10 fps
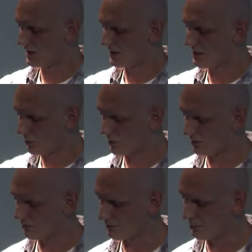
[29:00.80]
is
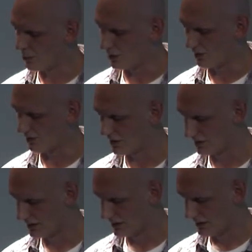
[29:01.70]
uh, pointing,
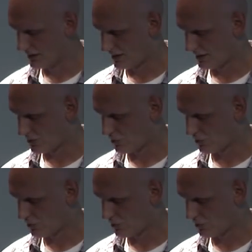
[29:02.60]
and